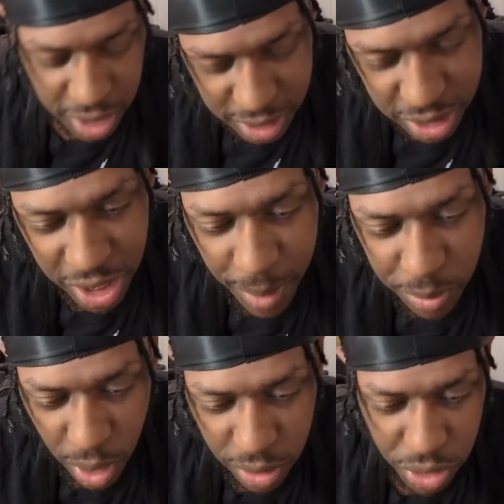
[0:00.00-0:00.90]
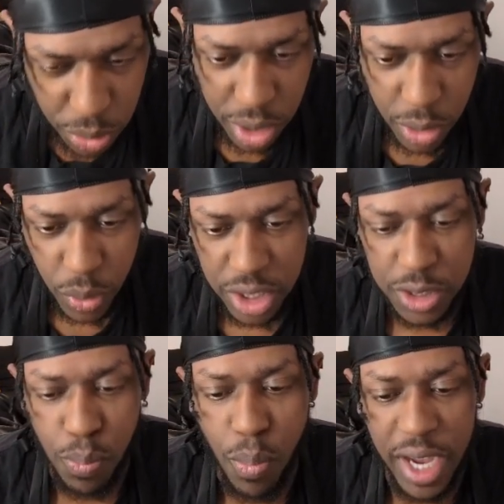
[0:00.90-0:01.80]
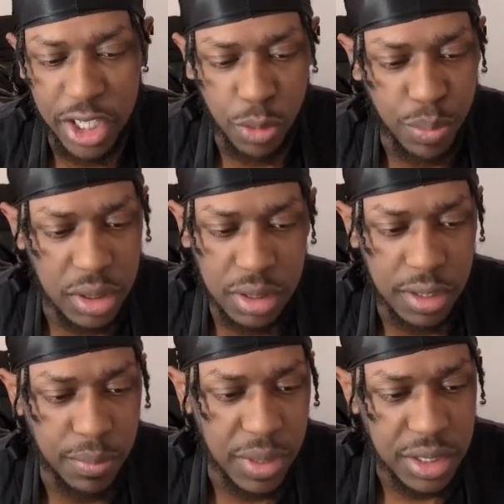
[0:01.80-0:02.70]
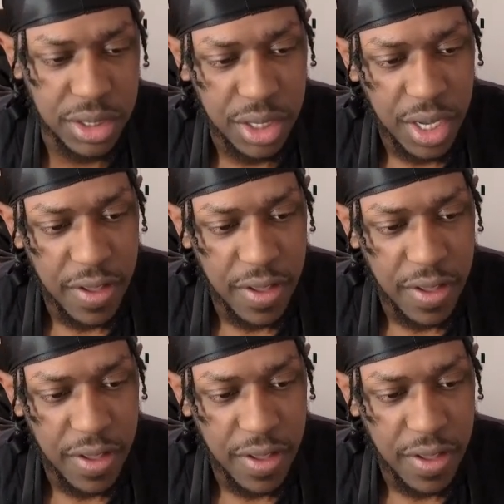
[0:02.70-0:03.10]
slapped around and thrown while you're just minding your business on the bench.